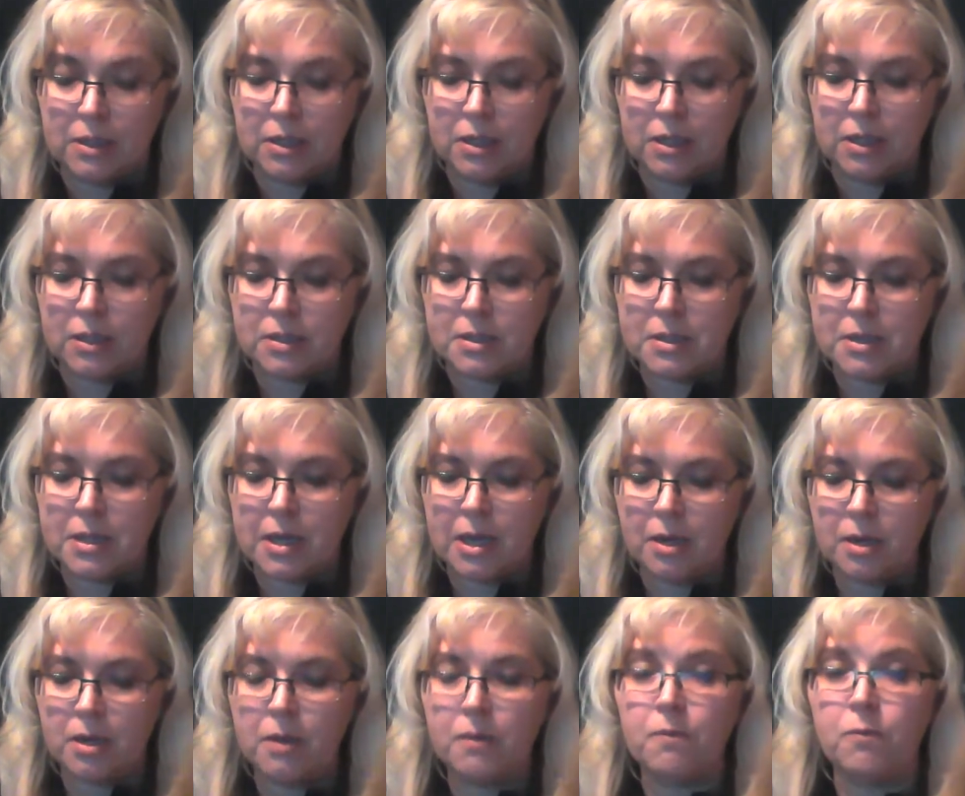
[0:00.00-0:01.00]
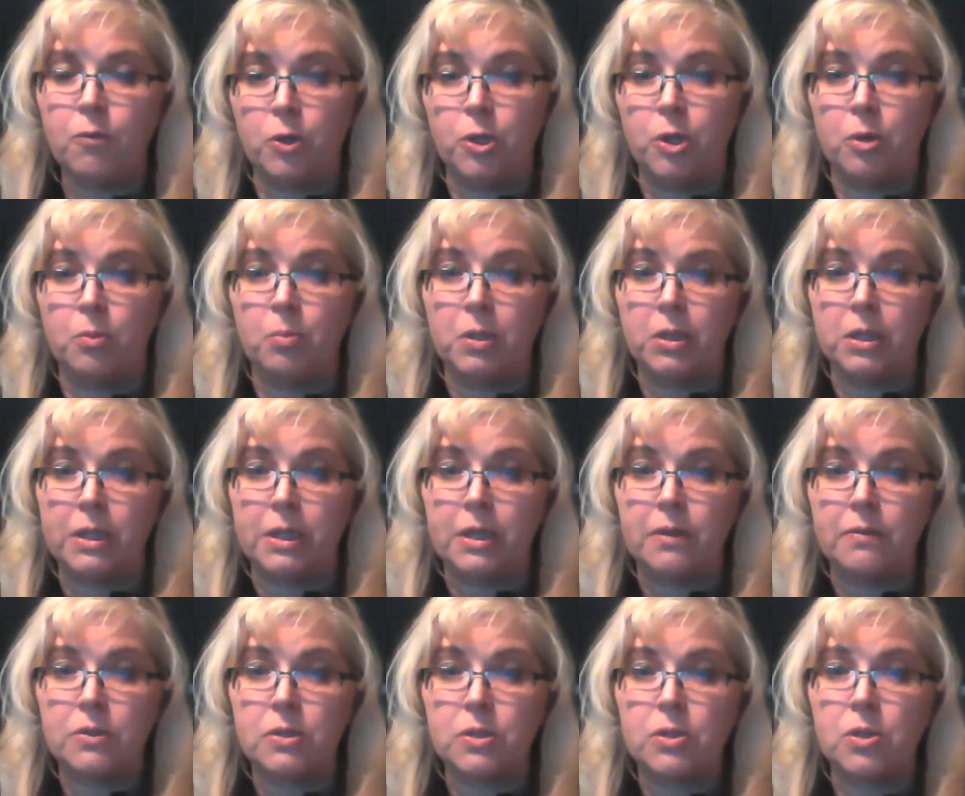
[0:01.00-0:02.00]
and stand up for your
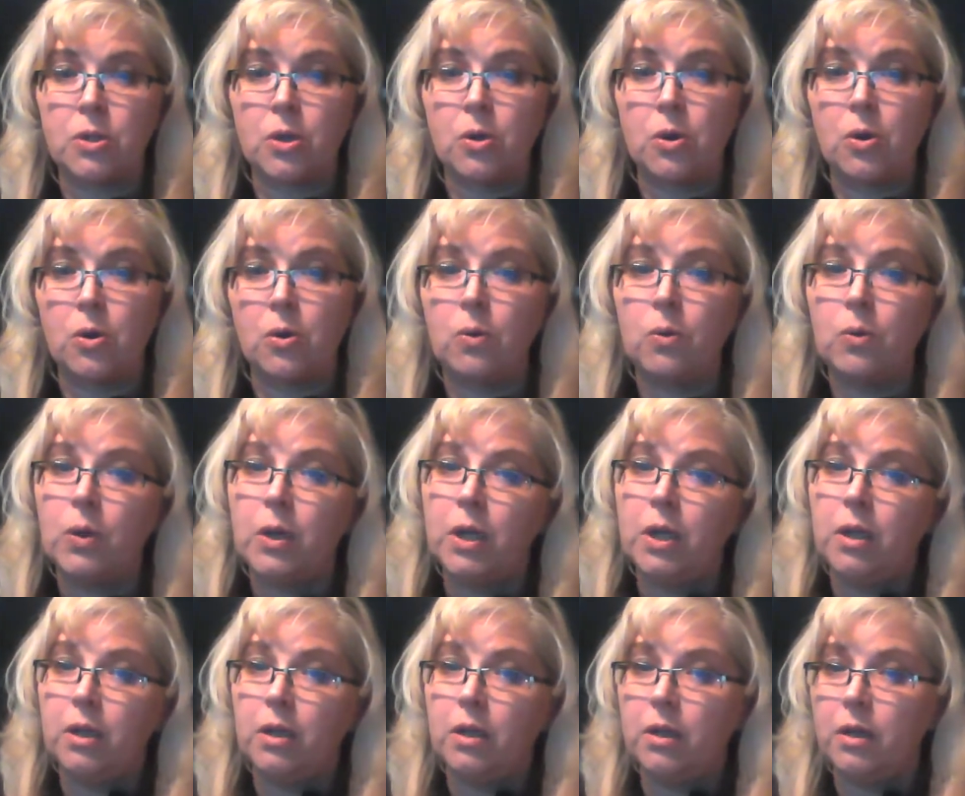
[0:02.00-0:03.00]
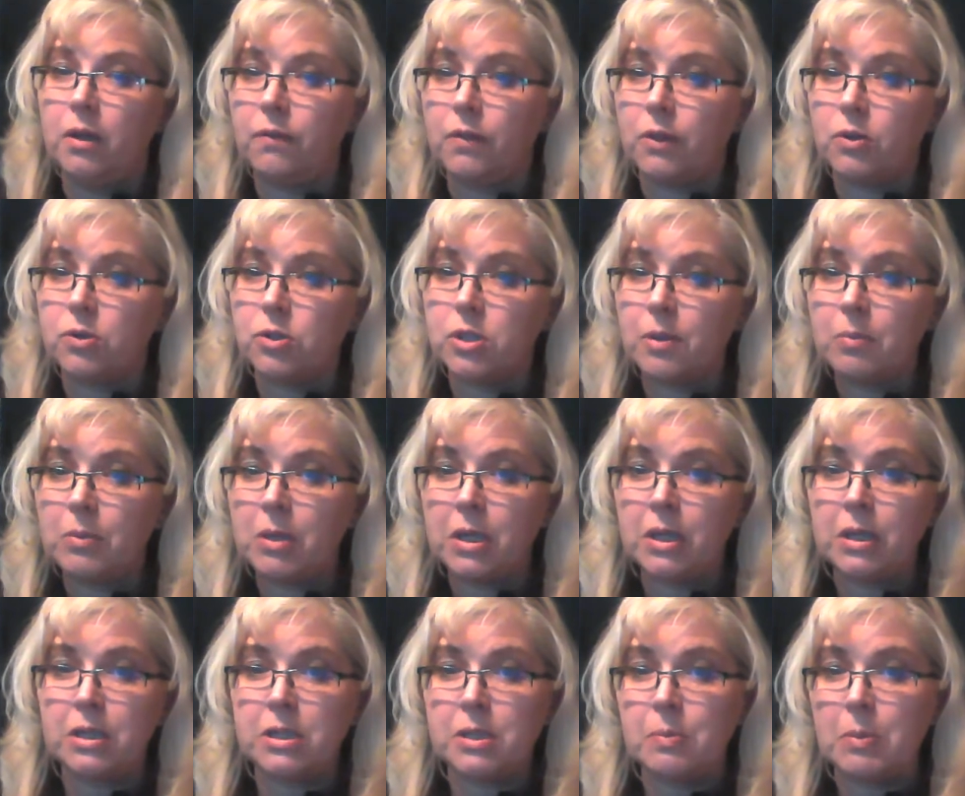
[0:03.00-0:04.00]
beliefs. So if there's
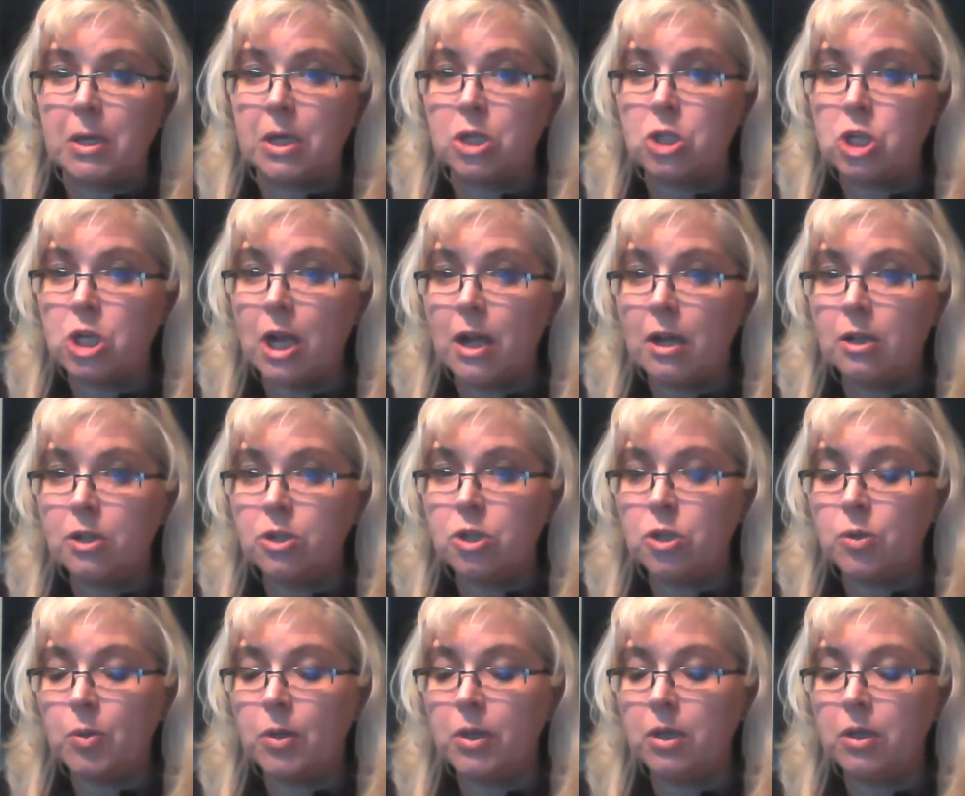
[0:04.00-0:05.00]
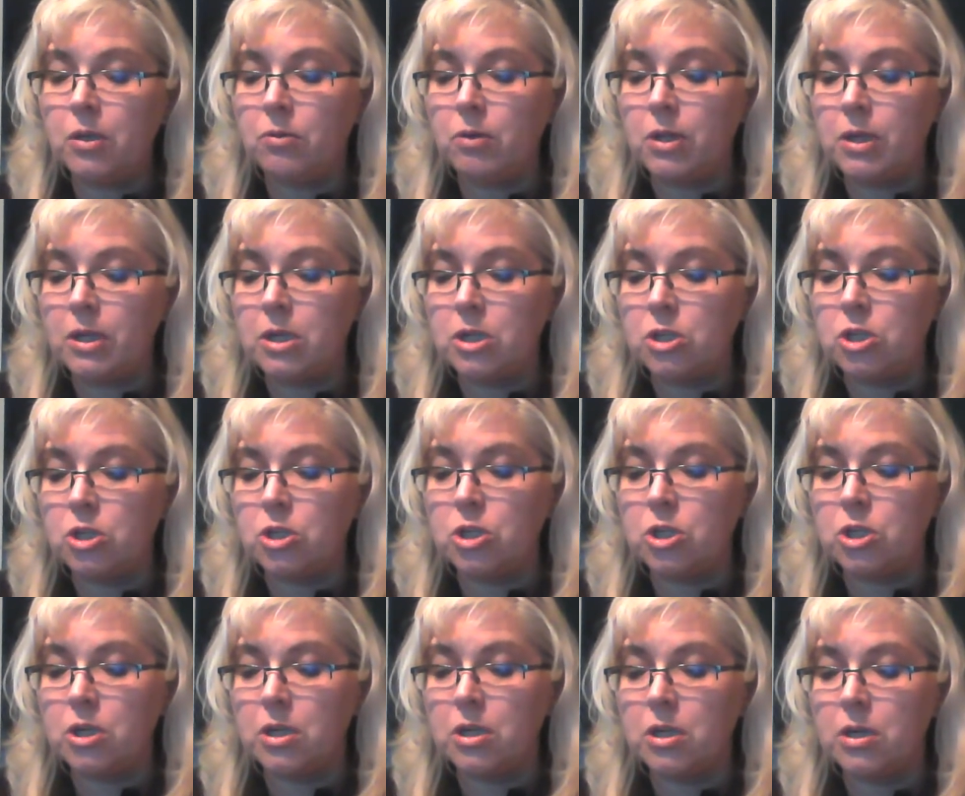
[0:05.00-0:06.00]
something that's being challenged within a
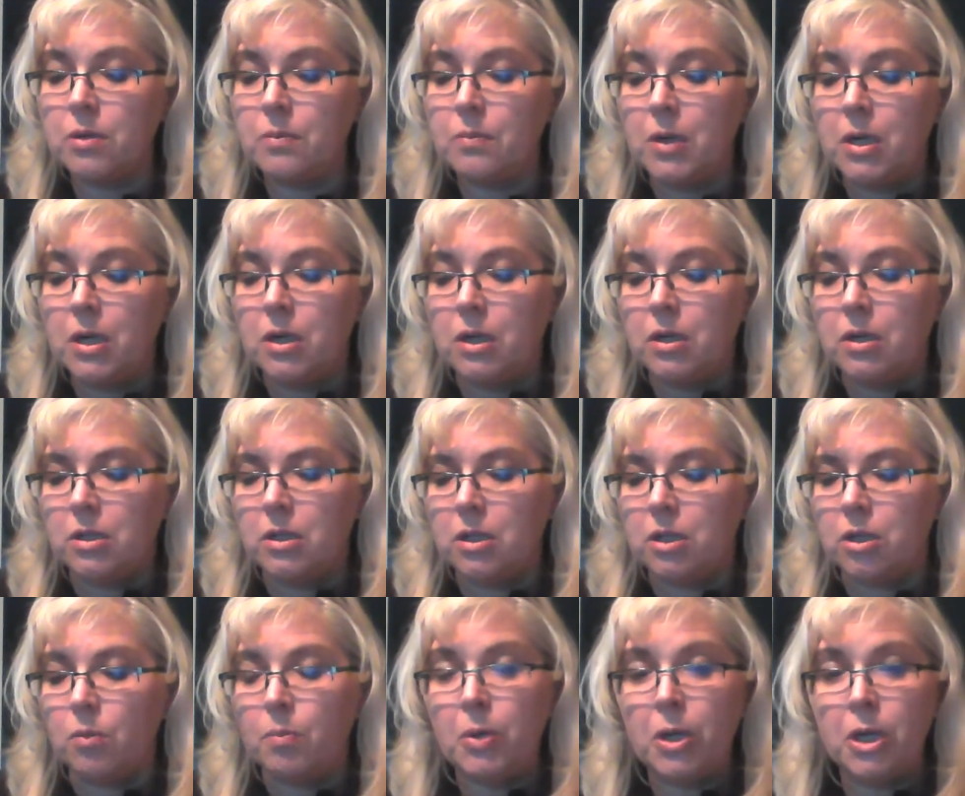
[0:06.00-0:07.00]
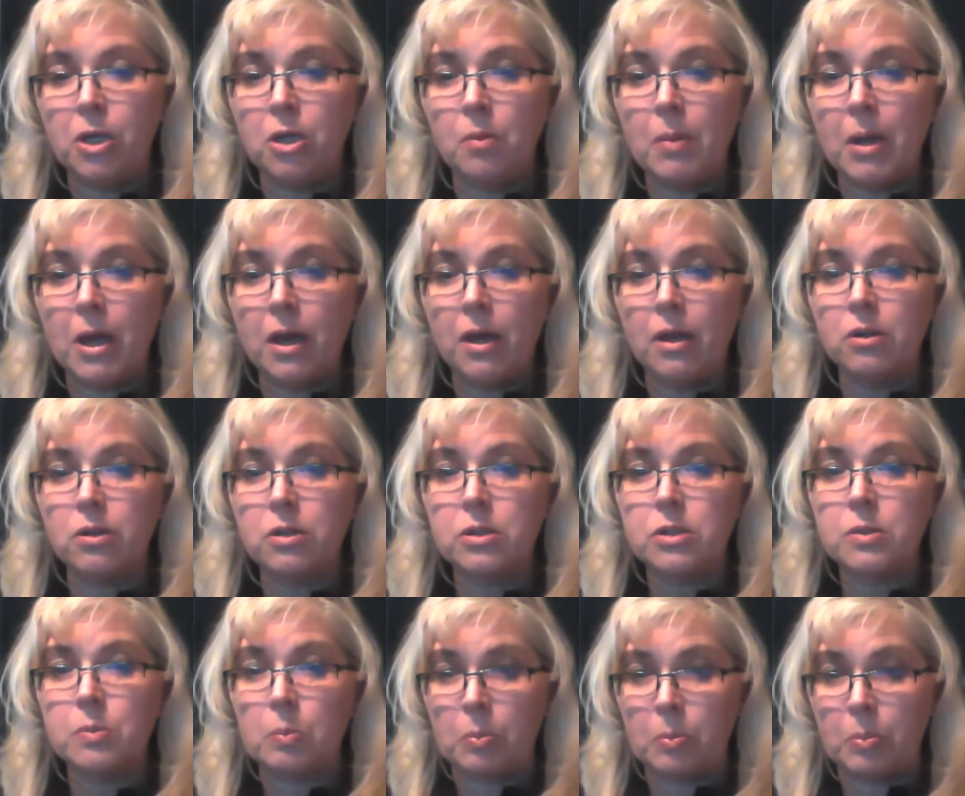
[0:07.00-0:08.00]
relationship, pick your
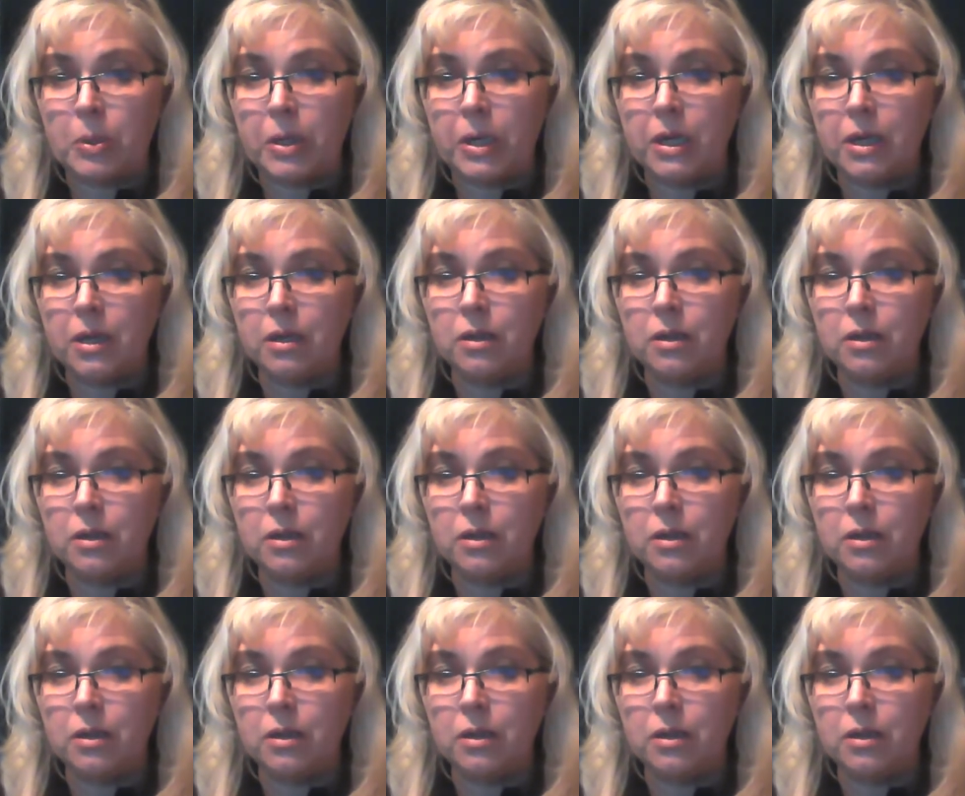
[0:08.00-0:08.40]
battles, but